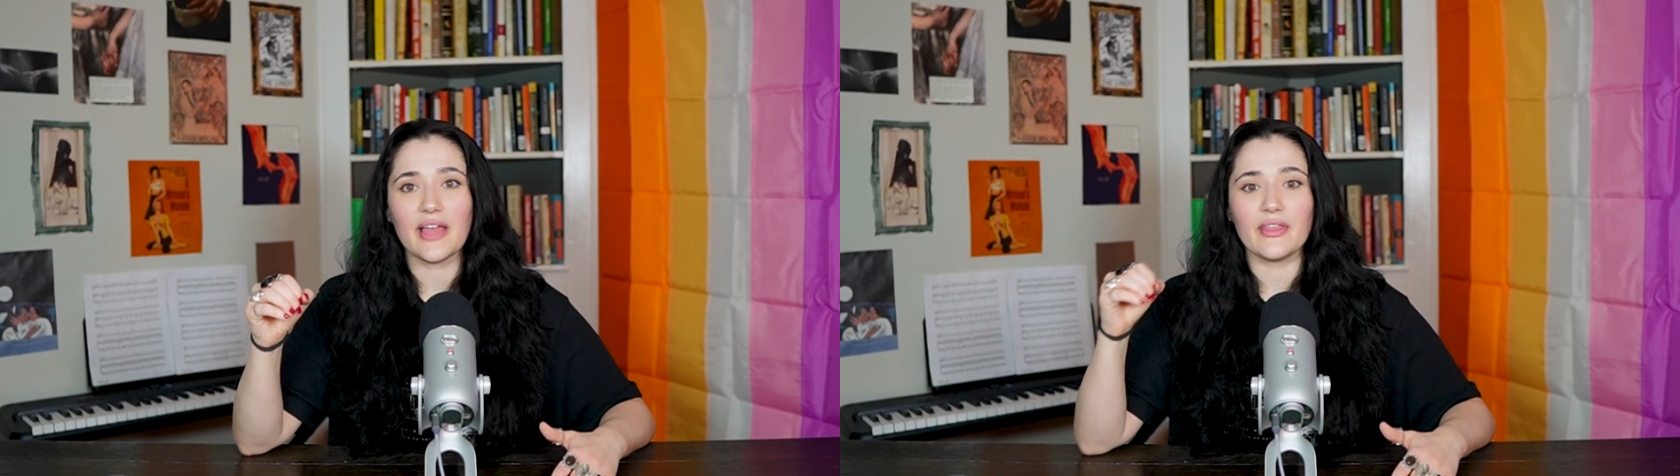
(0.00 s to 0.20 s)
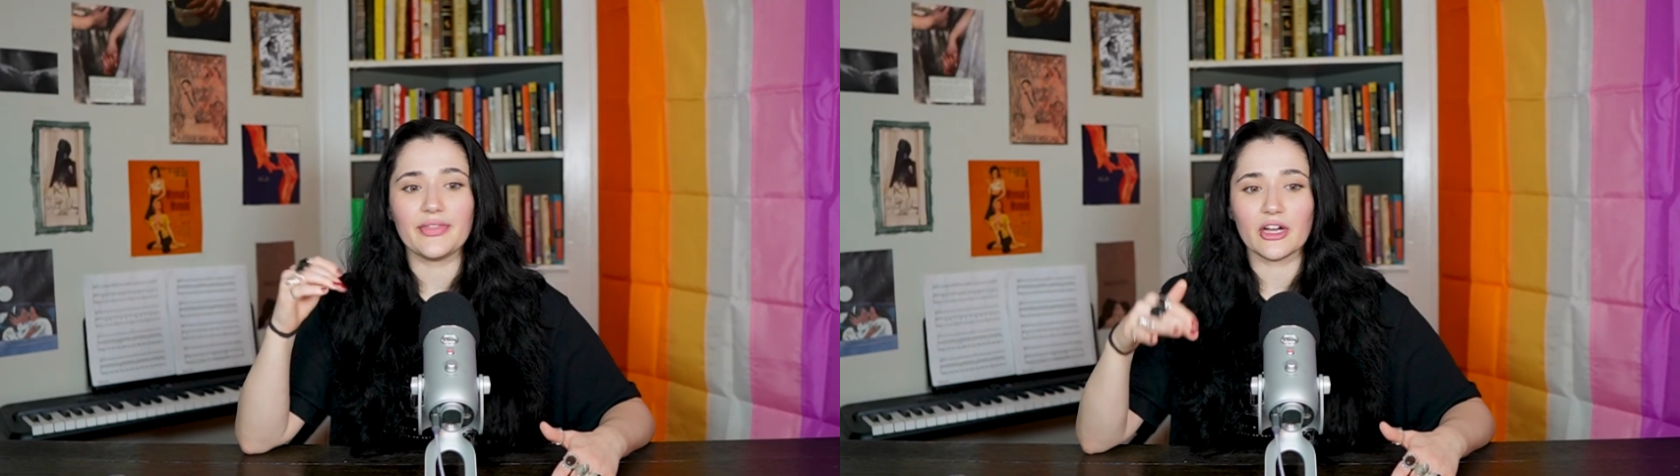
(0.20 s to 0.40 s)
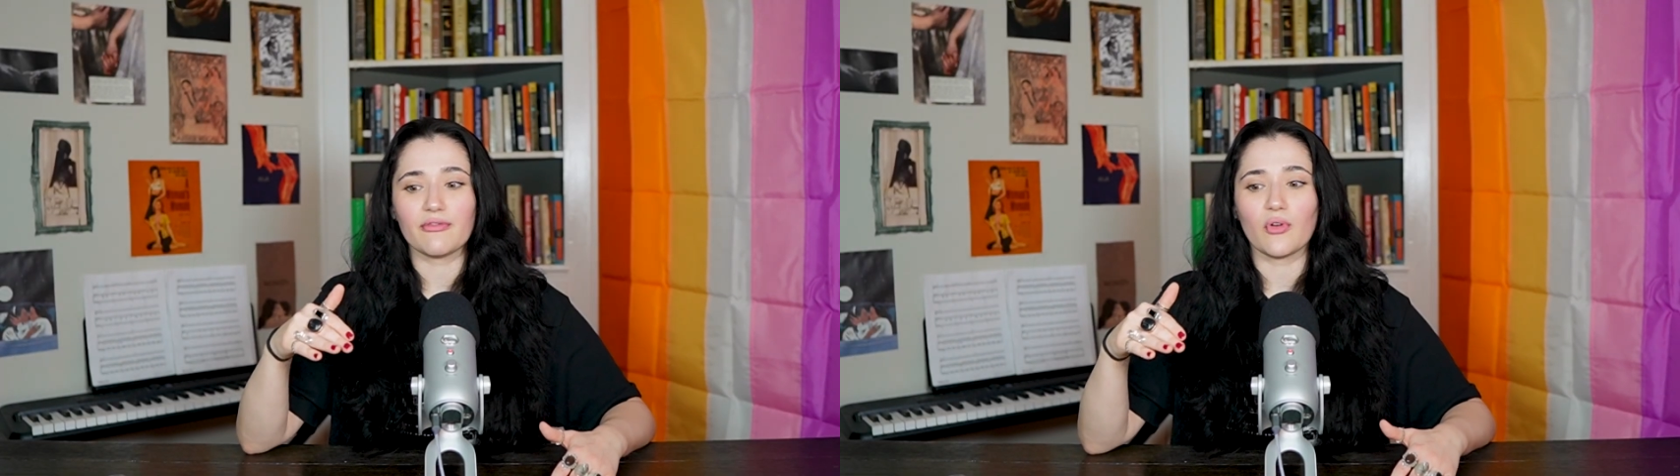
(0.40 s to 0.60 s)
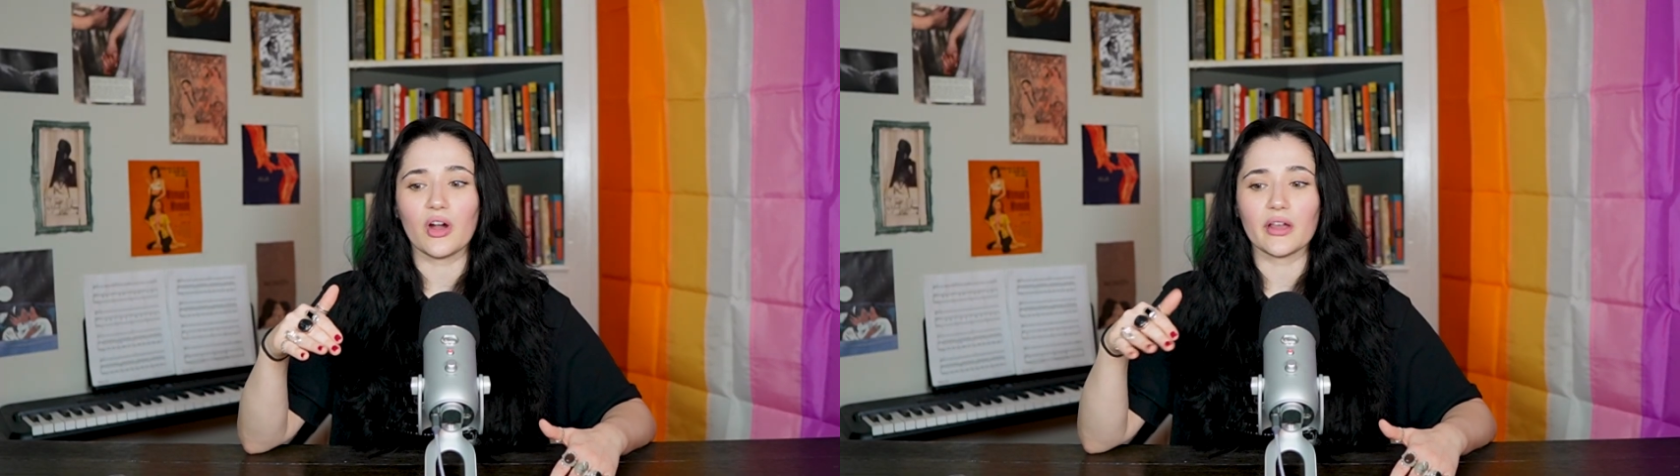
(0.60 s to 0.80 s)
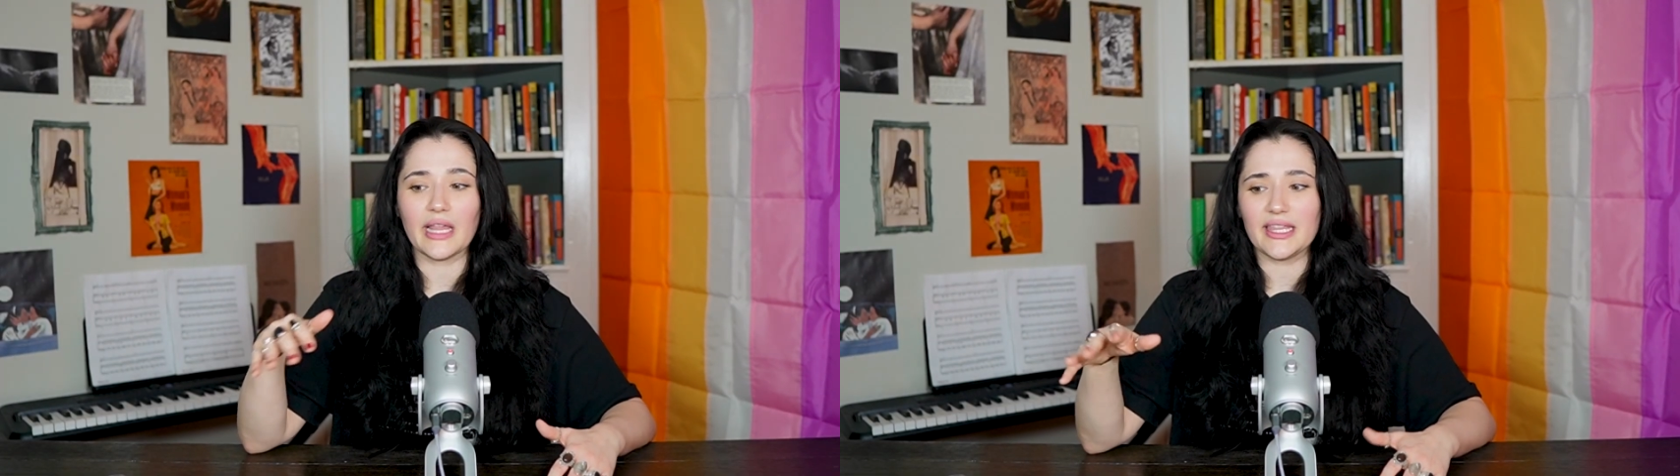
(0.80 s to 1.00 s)
and then
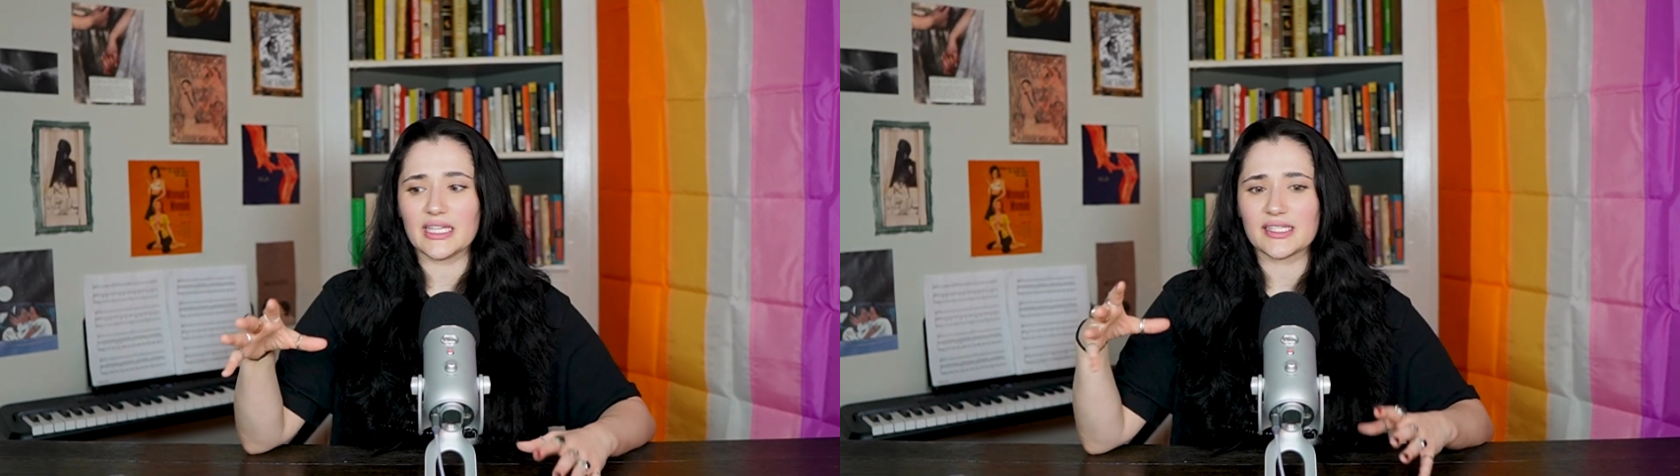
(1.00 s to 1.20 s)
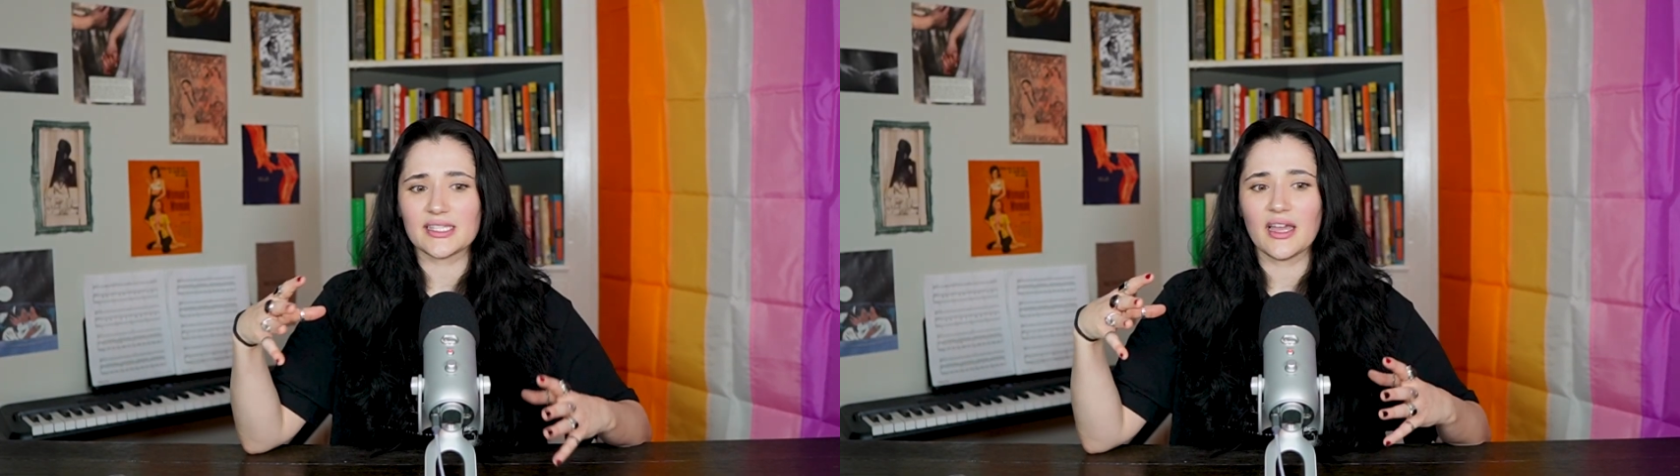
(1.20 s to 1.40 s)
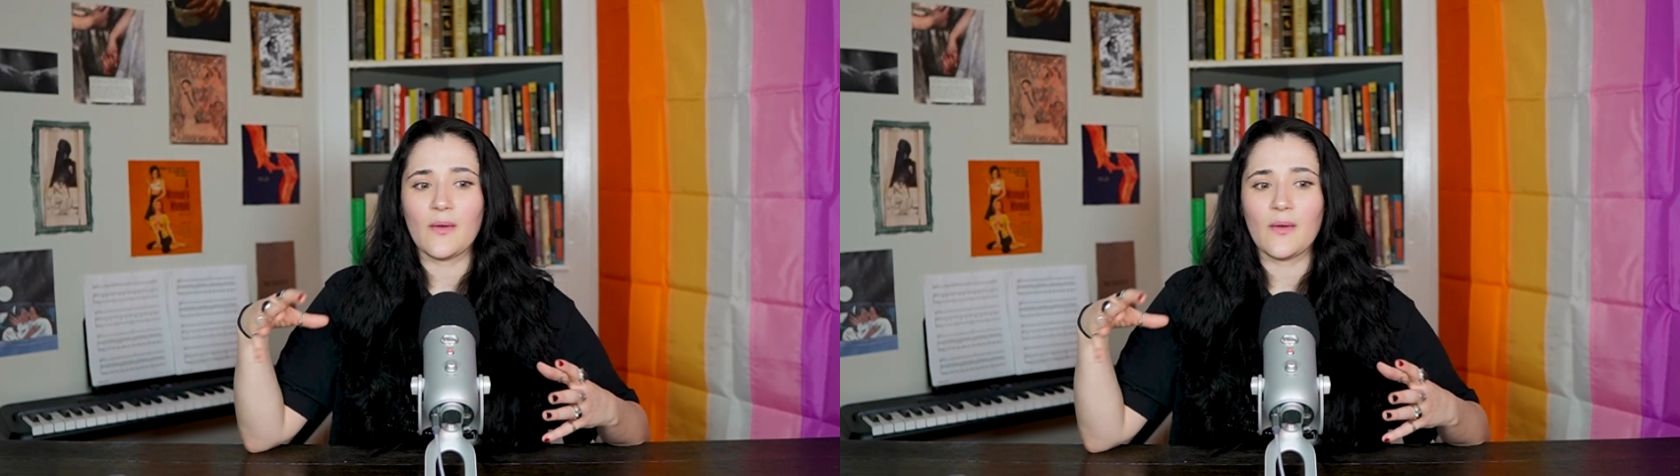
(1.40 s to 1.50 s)
therefore like this